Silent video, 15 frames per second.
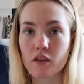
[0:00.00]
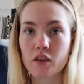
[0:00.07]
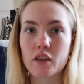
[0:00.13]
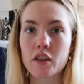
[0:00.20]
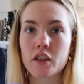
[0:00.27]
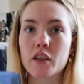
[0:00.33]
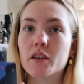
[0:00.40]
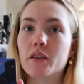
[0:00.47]

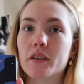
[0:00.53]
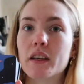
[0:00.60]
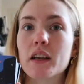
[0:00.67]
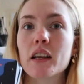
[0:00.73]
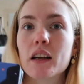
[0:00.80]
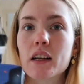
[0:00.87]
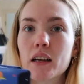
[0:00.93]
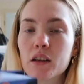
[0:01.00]
Cute, and they're
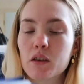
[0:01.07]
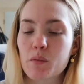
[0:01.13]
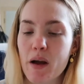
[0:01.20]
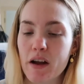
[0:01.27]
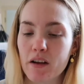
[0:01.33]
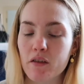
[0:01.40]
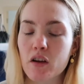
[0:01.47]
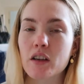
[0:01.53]
like a little
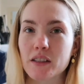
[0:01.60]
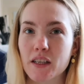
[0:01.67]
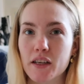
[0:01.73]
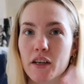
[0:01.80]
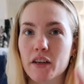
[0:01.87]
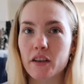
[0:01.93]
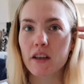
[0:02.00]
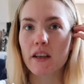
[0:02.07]
pack of cards. I
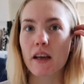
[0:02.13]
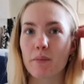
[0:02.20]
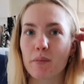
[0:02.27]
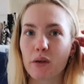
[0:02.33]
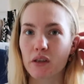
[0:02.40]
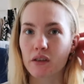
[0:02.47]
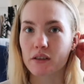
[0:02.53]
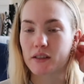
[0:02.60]
know you can get
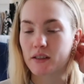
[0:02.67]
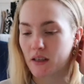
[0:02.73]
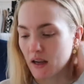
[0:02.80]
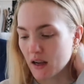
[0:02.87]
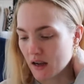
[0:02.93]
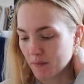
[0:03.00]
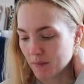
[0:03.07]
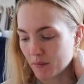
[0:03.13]
books
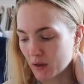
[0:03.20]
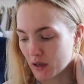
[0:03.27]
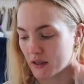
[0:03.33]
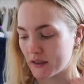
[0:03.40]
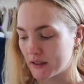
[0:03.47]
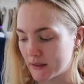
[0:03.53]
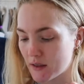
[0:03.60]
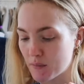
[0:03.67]

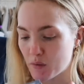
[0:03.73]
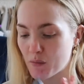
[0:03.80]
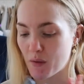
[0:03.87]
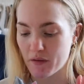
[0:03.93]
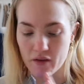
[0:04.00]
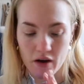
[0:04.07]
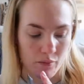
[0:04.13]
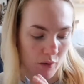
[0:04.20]
like these. I bought my
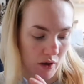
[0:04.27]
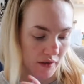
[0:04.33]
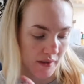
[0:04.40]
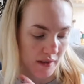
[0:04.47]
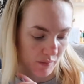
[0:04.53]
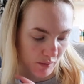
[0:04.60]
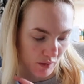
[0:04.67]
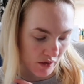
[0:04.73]
friend
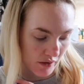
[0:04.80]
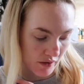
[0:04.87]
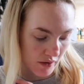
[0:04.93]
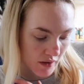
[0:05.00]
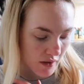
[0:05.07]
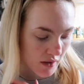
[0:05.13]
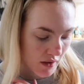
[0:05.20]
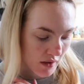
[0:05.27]
once a book
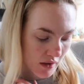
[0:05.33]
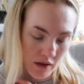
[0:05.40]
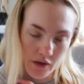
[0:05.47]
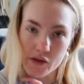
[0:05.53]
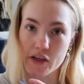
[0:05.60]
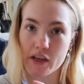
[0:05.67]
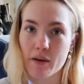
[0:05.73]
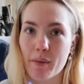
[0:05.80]

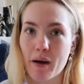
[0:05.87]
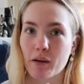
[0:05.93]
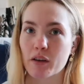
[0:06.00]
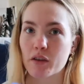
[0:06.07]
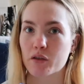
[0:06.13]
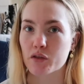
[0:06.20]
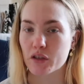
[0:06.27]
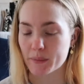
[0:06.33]
literally about
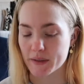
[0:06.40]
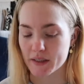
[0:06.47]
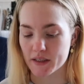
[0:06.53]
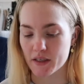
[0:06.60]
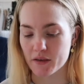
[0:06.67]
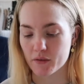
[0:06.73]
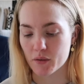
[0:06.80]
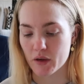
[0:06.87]
like your dreams and
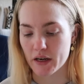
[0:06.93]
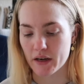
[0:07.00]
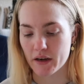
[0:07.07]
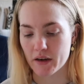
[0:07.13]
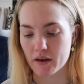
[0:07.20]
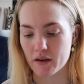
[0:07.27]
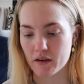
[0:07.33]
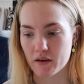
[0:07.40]
stuff
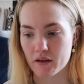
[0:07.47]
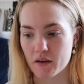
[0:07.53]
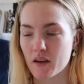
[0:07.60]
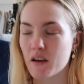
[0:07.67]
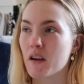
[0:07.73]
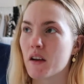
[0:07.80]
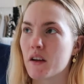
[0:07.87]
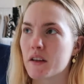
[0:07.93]
when
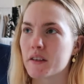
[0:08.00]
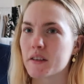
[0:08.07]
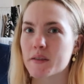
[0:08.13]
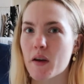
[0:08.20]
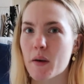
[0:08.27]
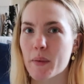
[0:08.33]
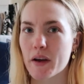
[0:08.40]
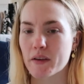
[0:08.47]
I think it's
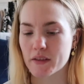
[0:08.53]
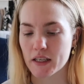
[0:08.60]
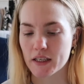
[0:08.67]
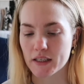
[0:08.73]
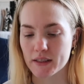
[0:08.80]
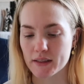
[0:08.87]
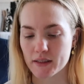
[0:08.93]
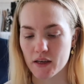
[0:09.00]
her birthday
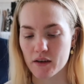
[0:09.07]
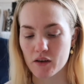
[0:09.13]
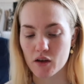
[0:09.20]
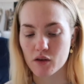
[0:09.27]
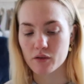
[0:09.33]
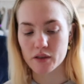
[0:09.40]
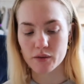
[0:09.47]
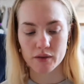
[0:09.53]
years ago, and I
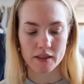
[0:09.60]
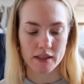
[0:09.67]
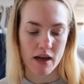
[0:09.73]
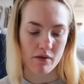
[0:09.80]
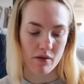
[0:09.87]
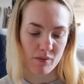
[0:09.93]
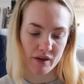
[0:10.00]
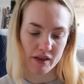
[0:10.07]
always wanted to
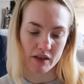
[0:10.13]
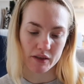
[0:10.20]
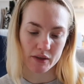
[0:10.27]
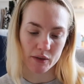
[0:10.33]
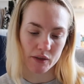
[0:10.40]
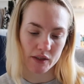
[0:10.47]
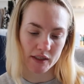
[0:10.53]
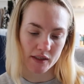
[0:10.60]
get one, but then I
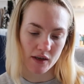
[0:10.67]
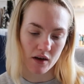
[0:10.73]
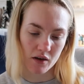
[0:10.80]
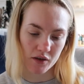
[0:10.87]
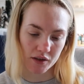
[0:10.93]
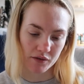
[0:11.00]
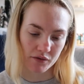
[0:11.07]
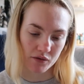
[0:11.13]
saw these
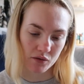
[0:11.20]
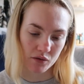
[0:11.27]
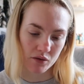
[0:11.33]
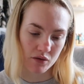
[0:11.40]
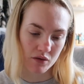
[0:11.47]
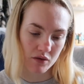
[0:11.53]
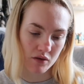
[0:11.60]
cards and thought,